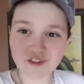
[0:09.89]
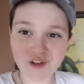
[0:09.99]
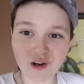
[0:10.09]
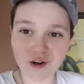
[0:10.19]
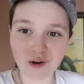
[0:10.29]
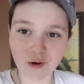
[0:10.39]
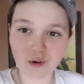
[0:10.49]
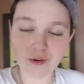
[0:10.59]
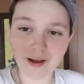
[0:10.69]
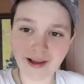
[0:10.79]

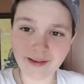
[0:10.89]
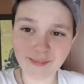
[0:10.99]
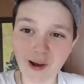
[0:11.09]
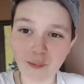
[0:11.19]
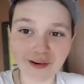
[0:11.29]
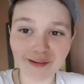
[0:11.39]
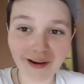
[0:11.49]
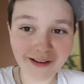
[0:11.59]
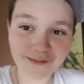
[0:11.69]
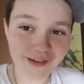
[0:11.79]
So, I am not wearing my
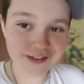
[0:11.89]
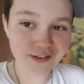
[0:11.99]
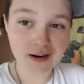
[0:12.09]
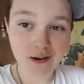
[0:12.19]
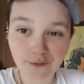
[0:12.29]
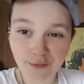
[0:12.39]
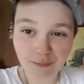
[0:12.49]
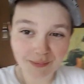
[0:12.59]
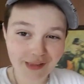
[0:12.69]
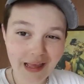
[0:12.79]
adventure
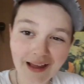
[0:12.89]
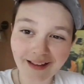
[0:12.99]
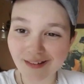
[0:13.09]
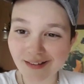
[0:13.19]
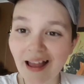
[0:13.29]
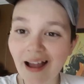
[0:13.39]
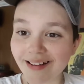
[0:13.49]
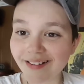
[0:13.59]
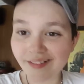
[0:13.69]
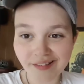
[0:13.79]
outfit, but that is not
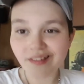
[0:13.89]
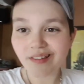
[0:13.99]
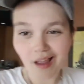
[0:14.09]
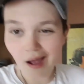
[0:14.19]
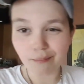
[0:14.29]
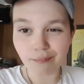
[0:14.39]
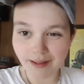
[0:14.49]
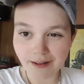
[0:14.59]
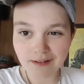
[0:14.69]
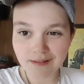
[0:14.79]
gonna stop
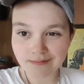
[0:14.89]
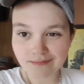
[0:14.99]
me